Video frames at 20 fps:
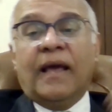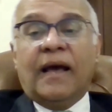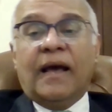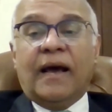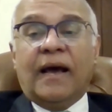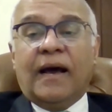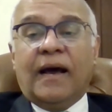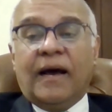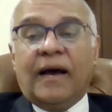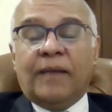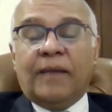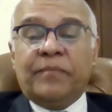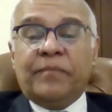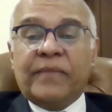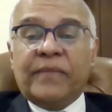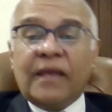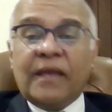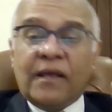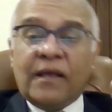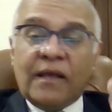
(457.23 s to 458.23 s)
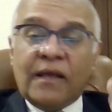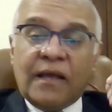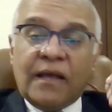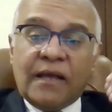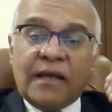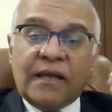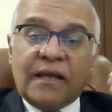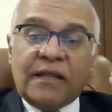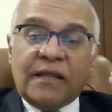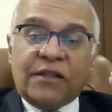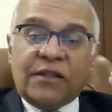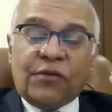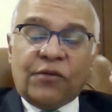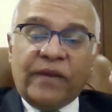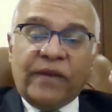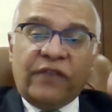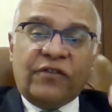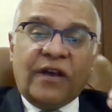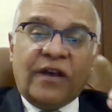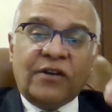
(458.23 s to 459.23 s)
The
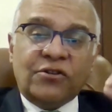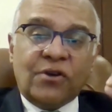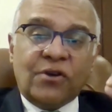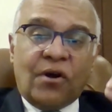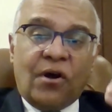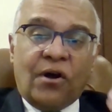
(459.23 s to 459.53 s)
research